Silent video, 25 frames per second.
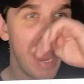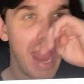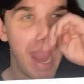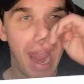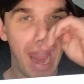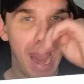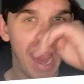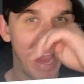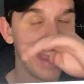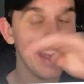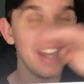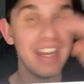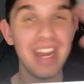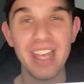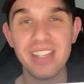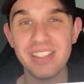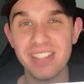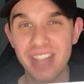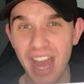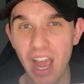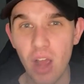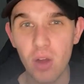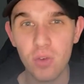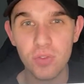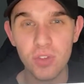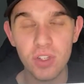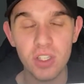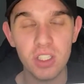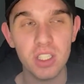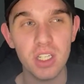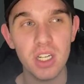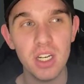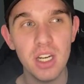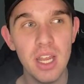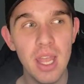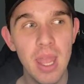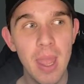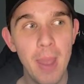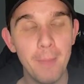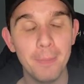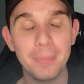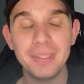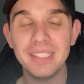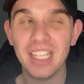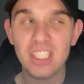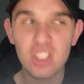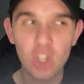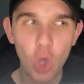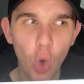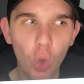and as an outfielder. But
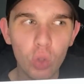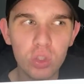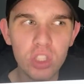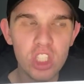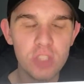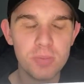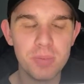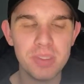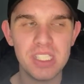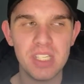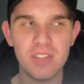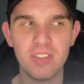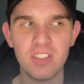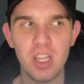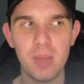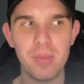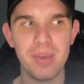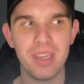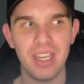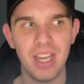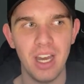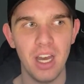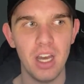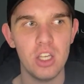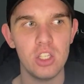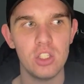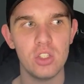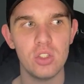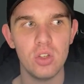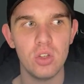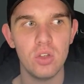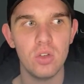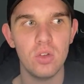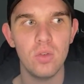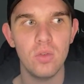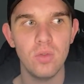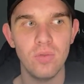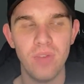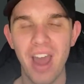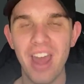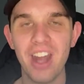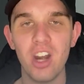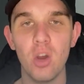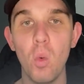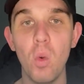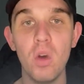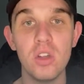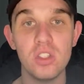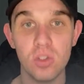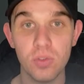that's only specifically because
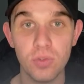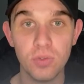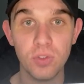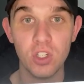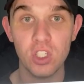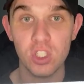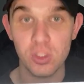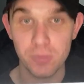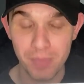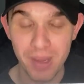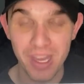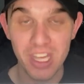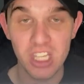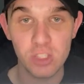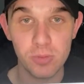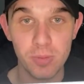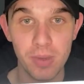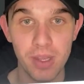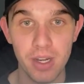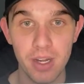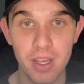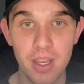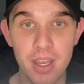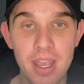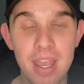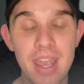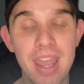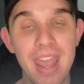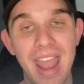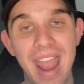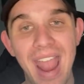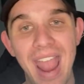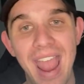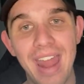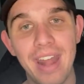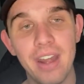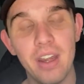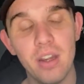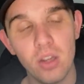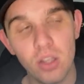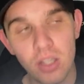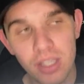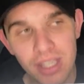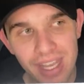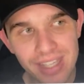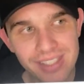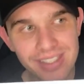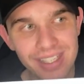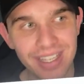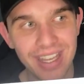Votto was a first baseman. And
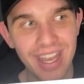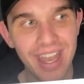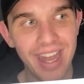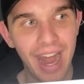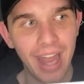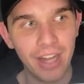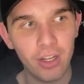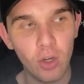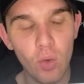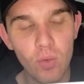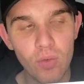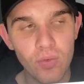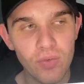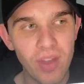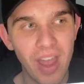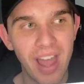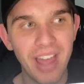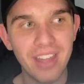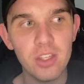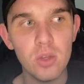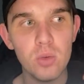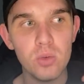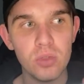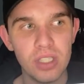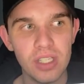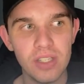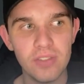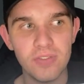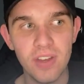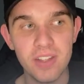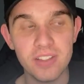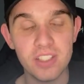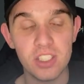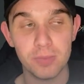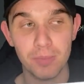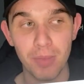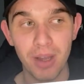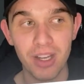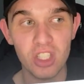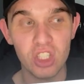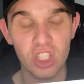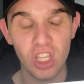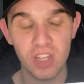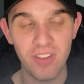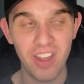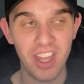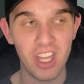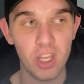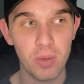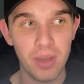yes, again, I don't value defense as much as I
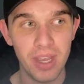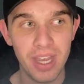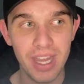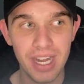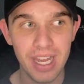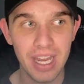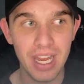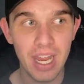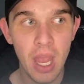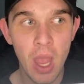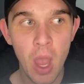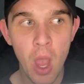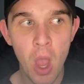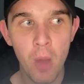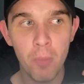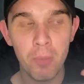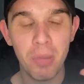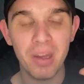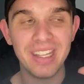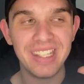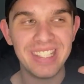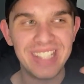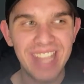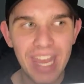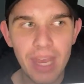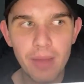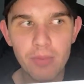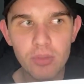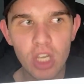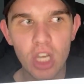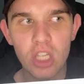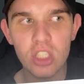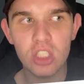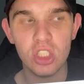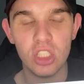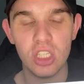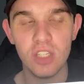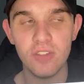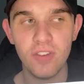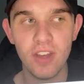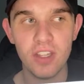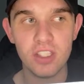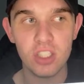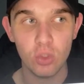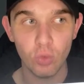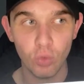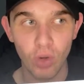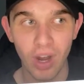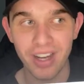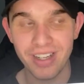value hitting, but game-changing defense
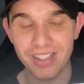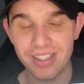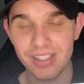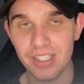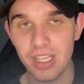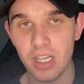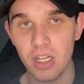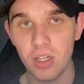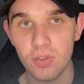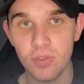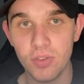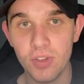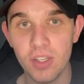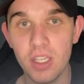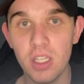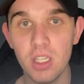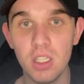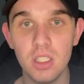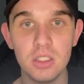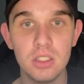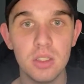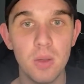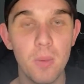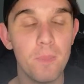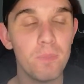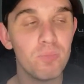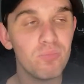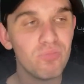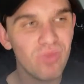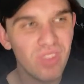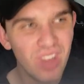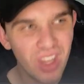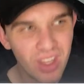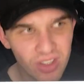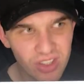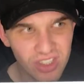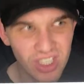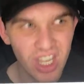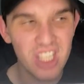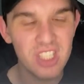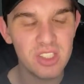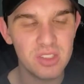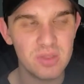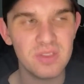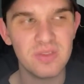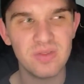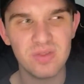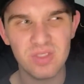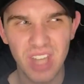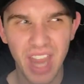in right and center field does
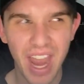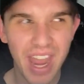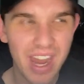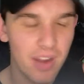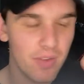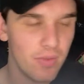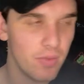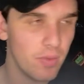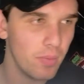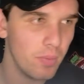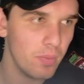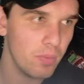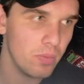kind of